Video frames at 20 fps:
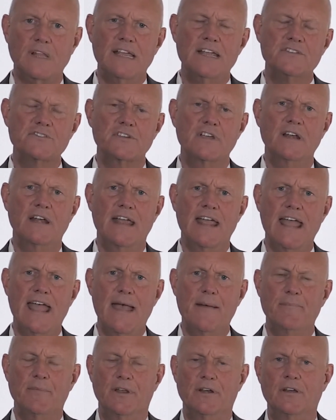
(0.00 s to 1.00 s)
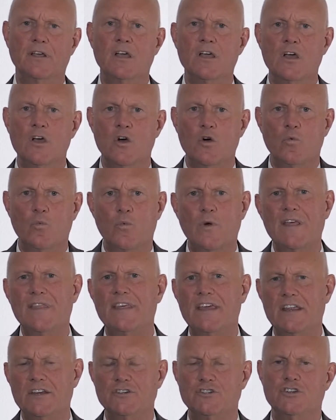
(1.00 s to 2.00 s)
it's going to happen
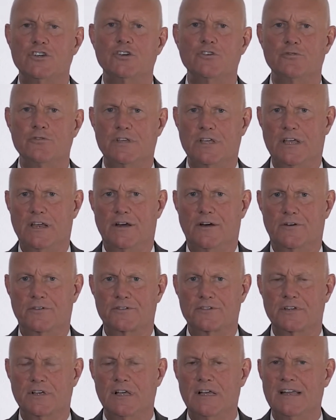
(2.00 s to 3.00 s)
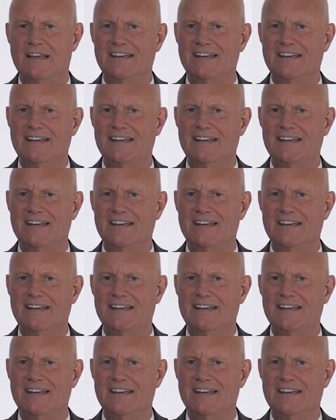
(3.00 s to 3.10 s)
within two years.